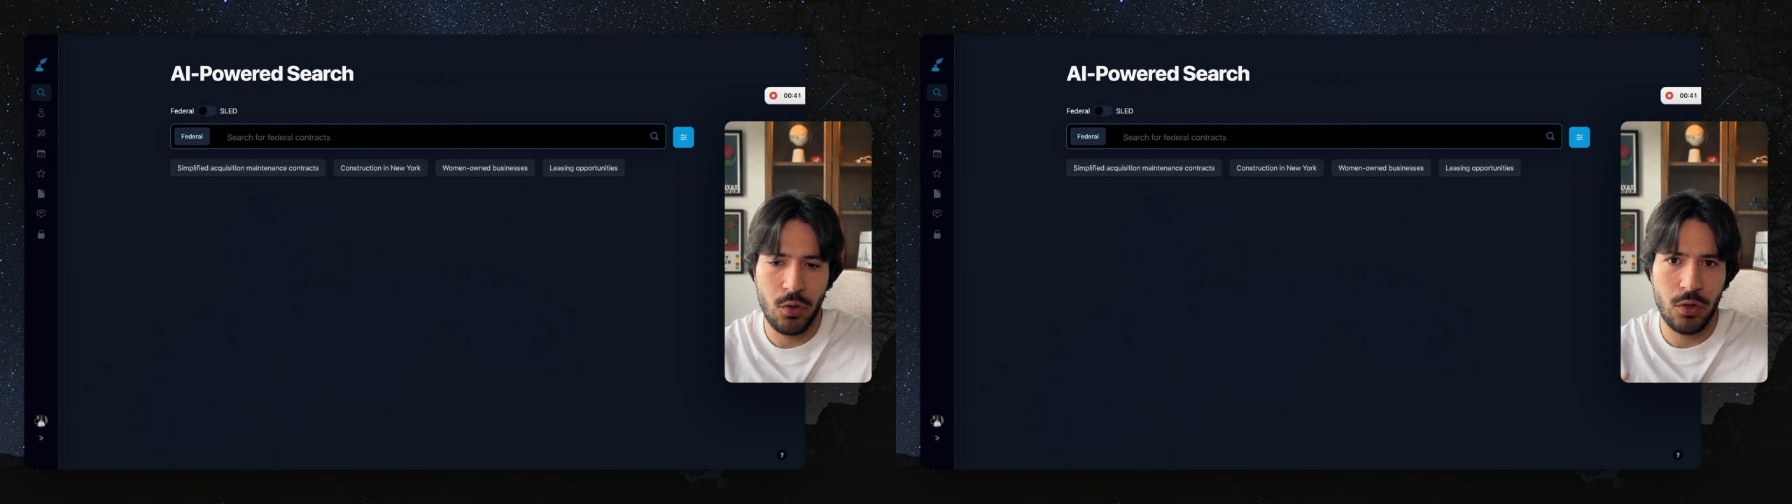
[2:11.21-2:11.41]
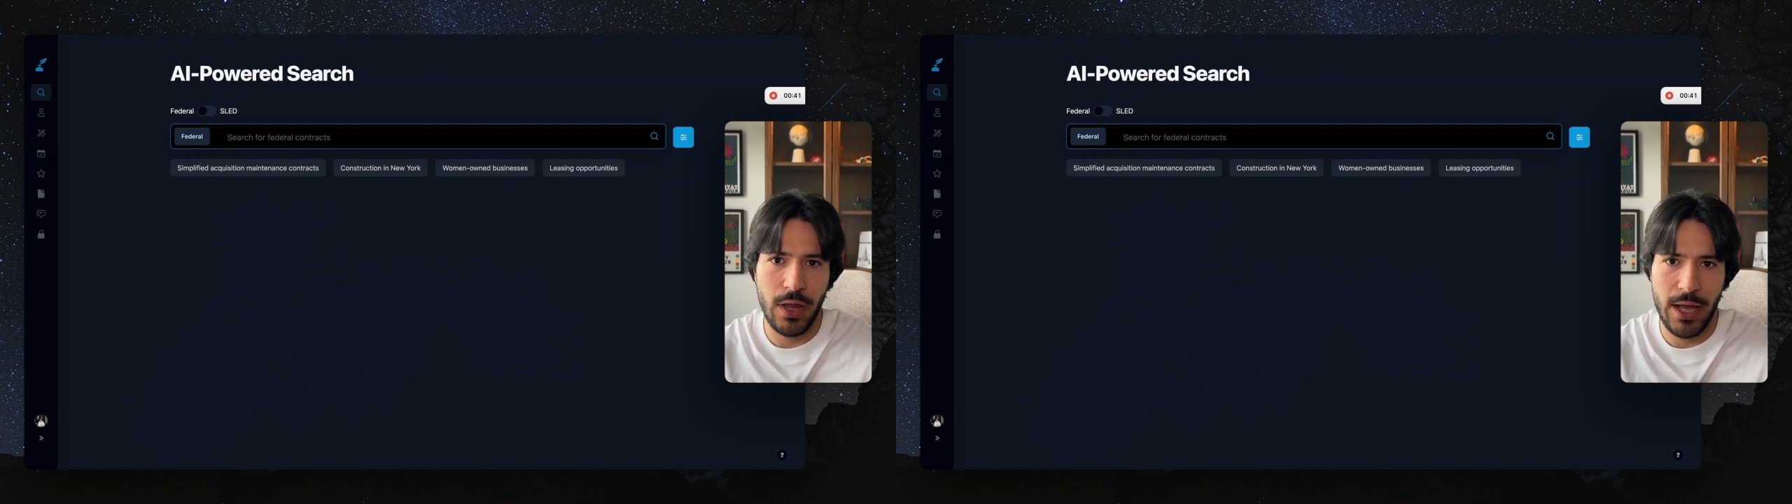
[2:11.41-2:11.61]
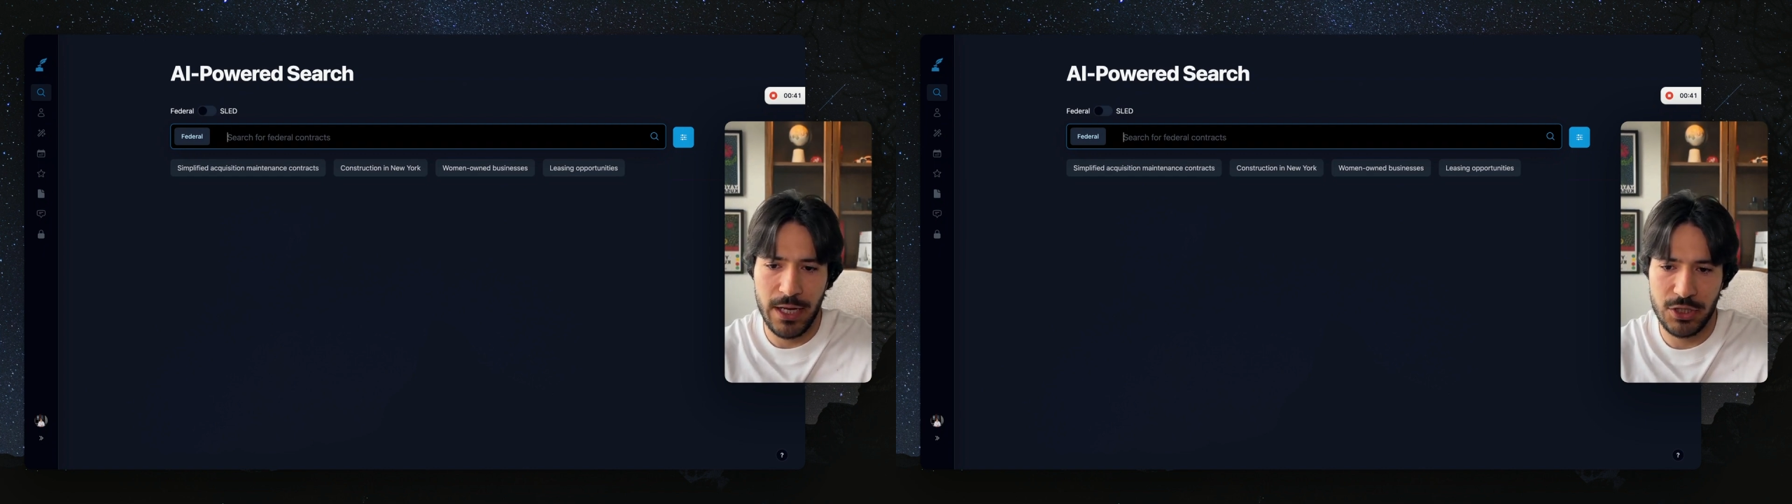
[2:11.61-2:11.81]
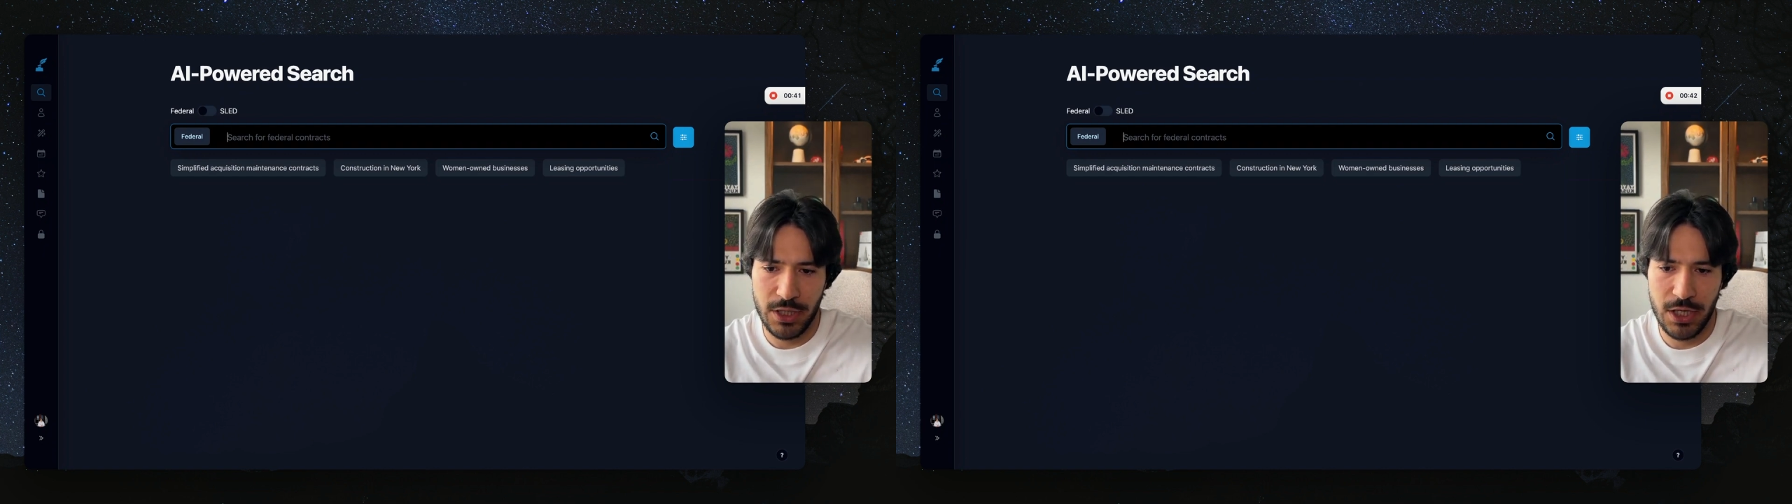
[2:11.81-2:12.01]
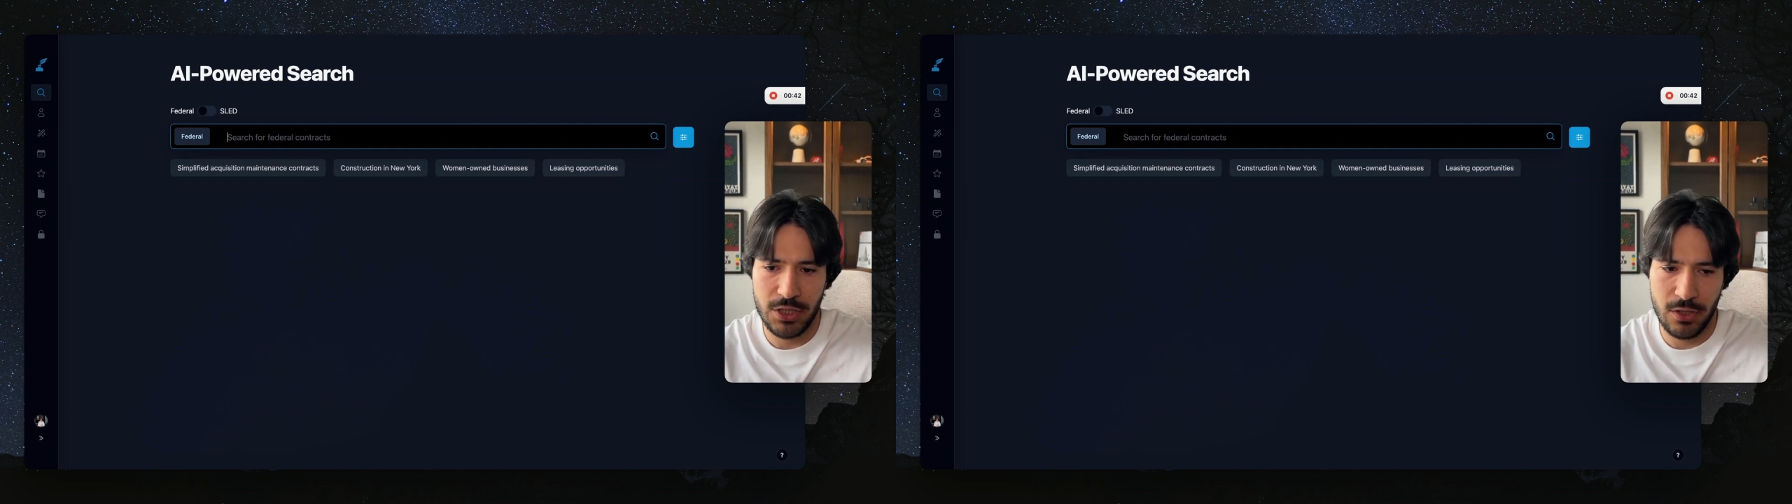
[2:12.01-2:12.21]
local, and
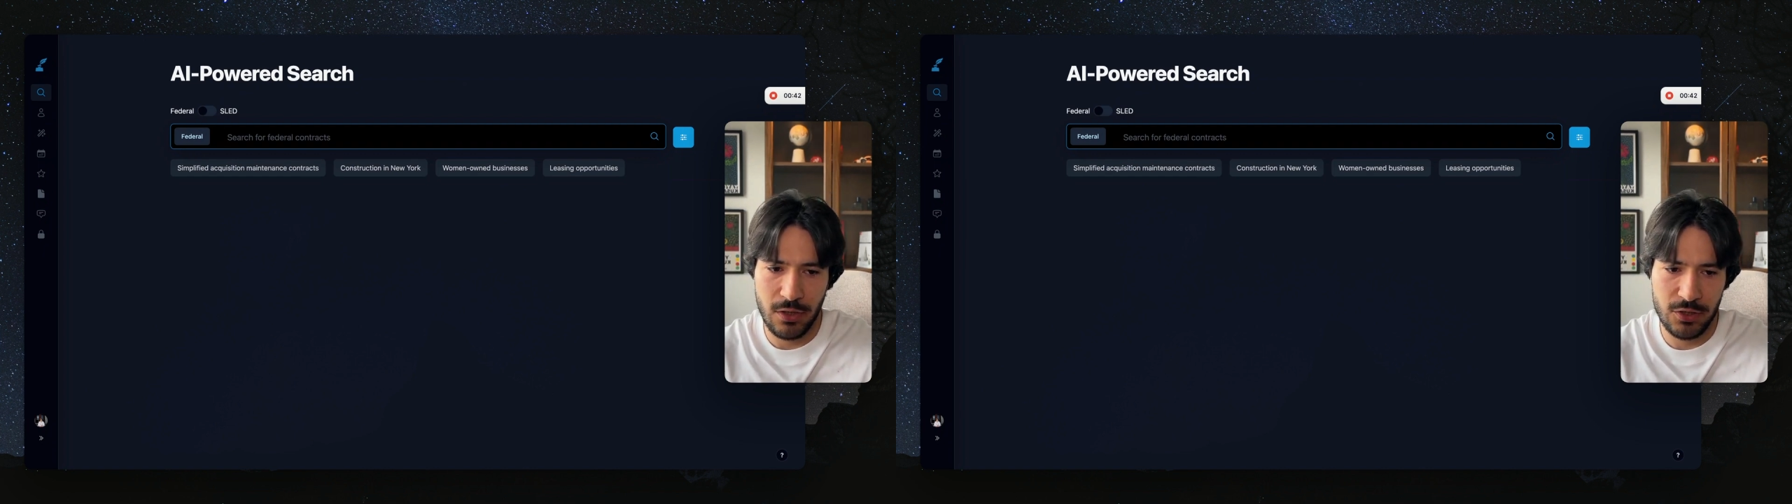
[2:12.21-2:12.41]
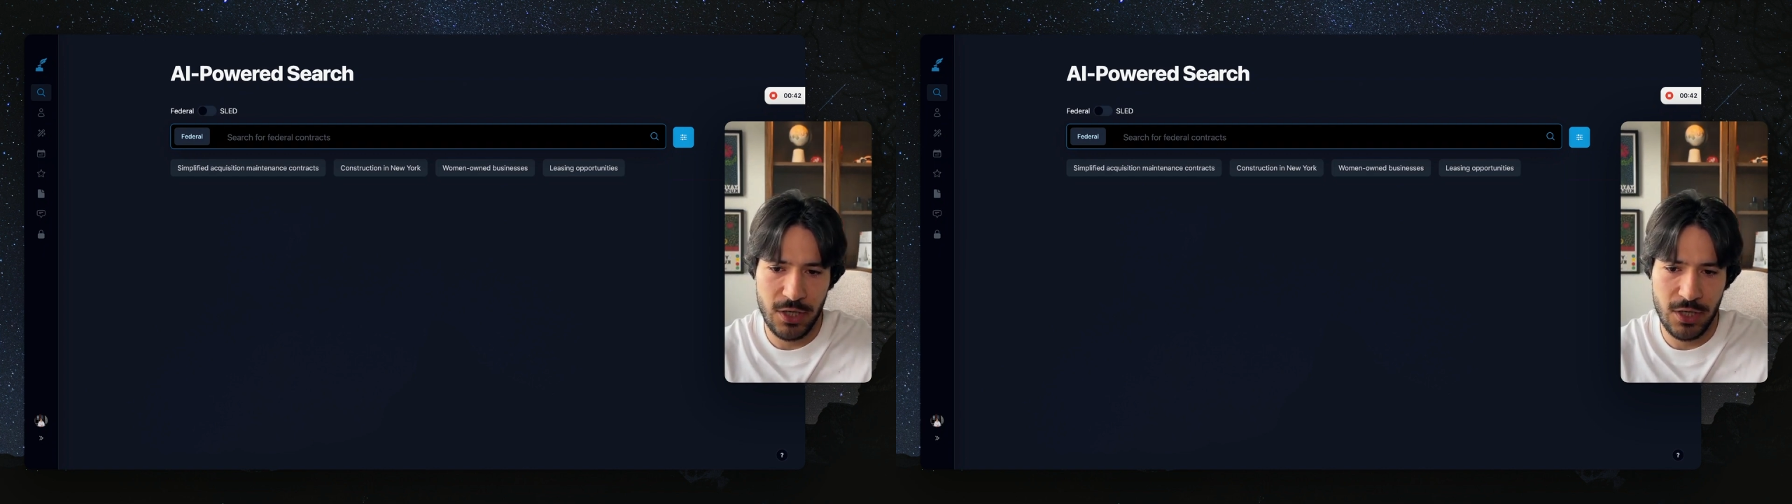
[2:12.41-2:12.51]
education